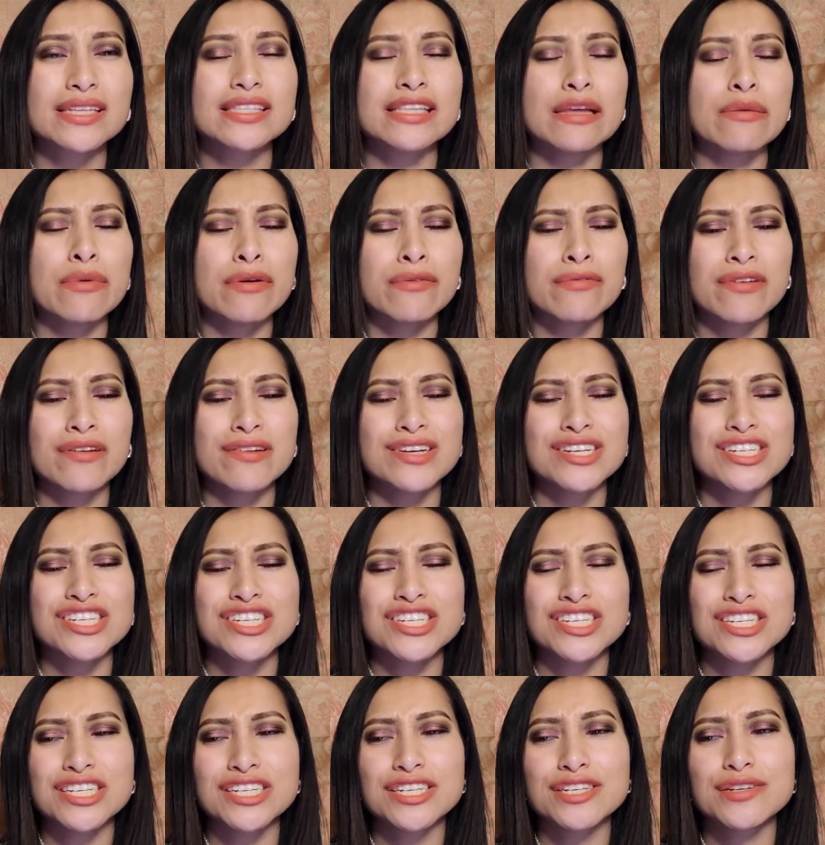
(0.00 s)
They were very
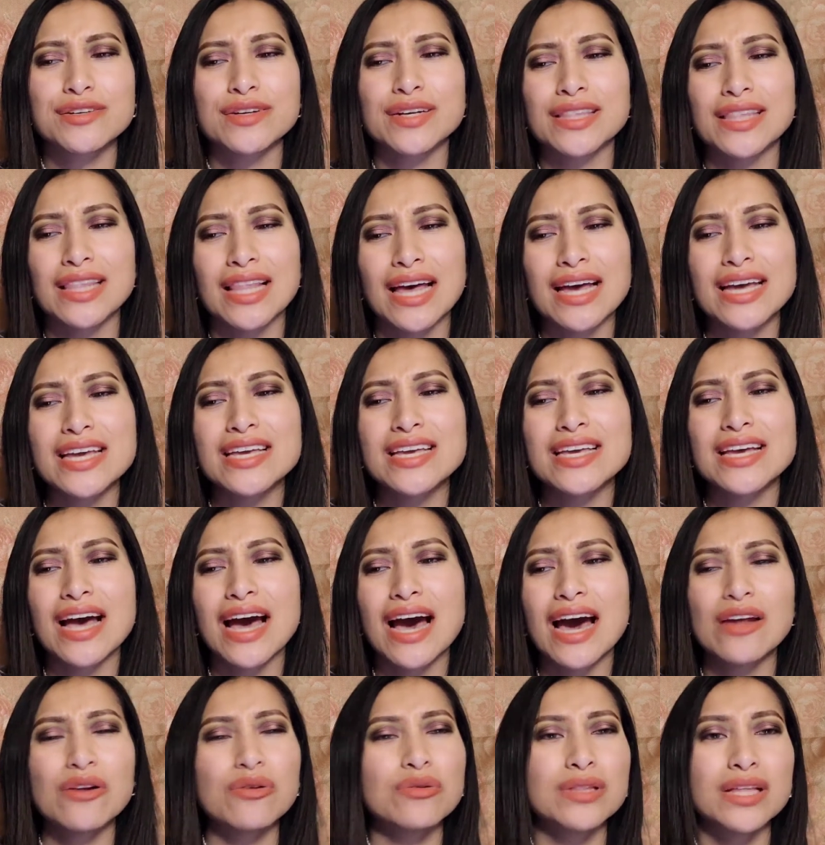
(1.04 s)
sheer and light.
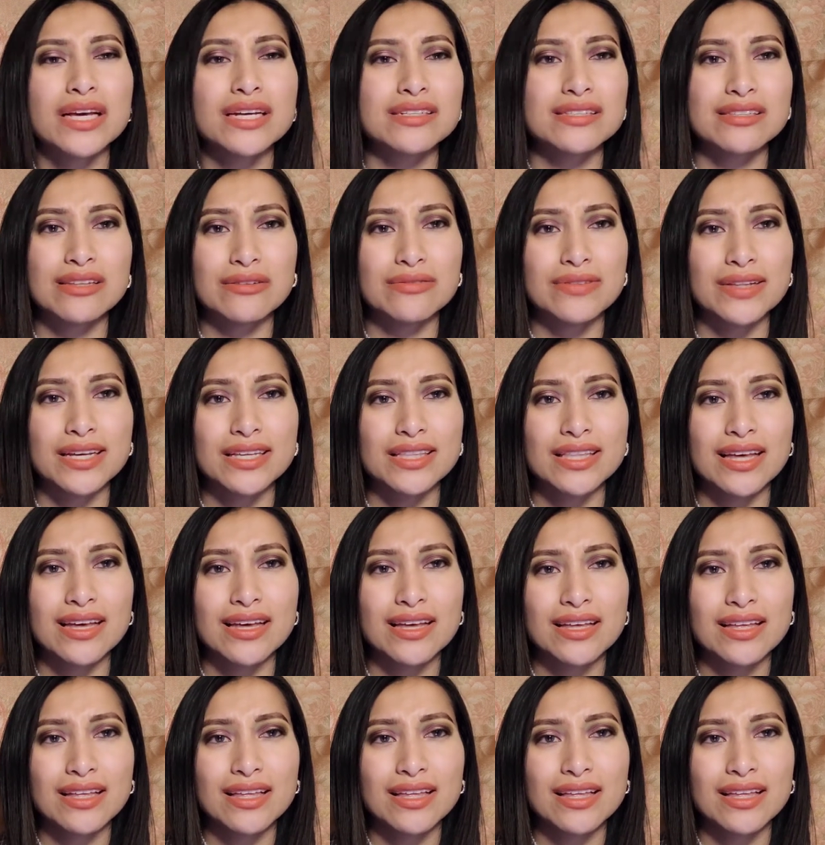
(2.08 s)
I don't like stuff like that.